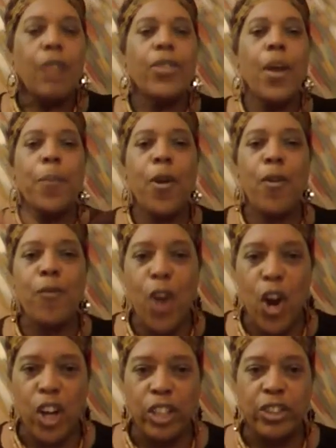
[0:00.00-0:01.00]
The
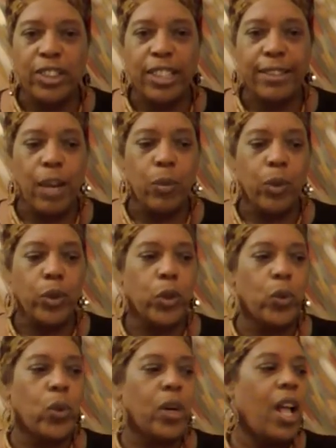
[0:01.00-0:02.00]
perversion that they were
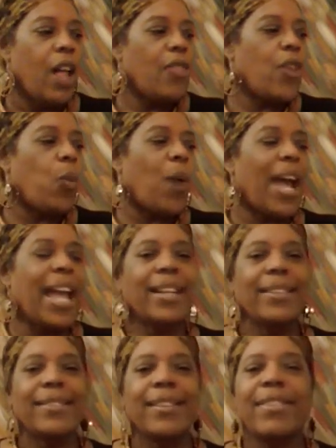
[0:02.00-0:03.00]
doing, the
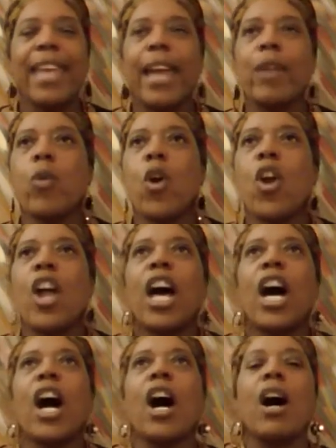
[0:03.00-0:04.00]
ways that they were
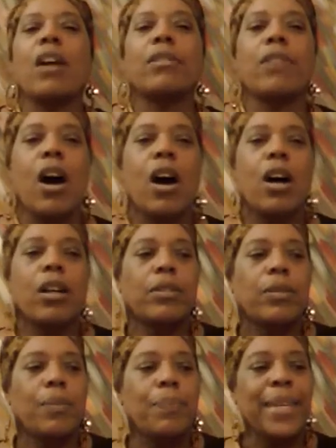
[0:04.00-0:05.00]
uh,
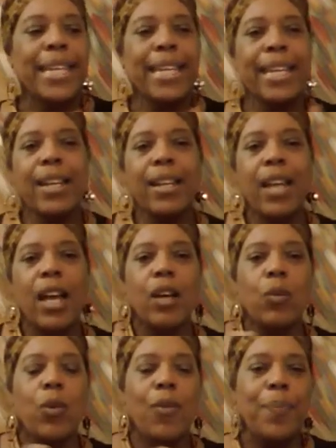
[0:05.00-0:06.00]
uh, men
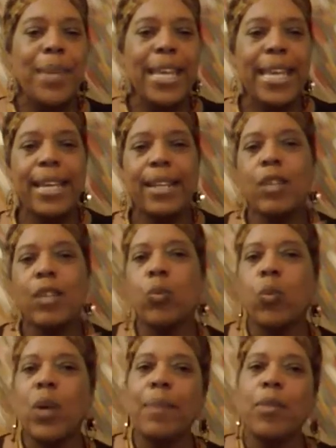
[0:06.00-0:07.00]
with men
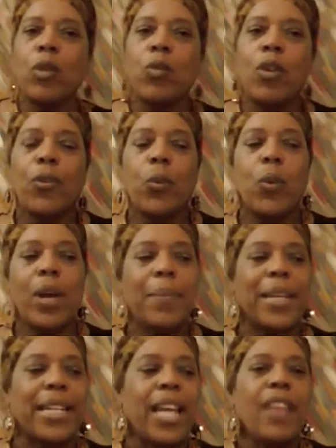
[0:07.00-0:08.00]
and women with
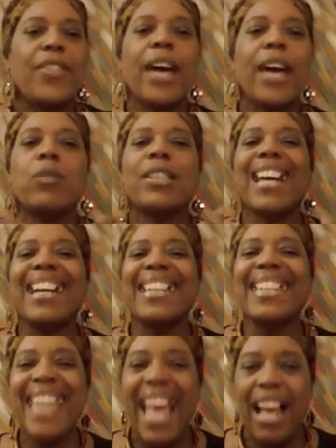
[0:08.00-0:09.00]
women, that was
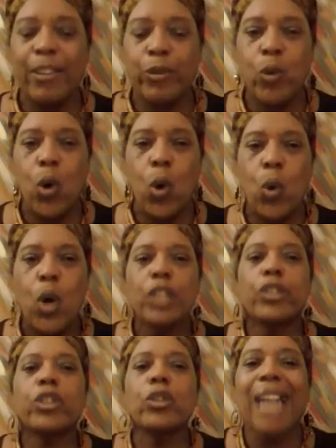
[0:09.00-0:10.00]
unnatural
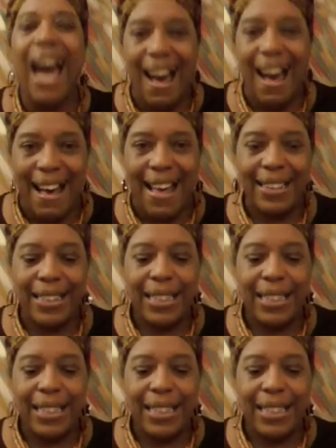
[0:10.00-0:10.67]
to God.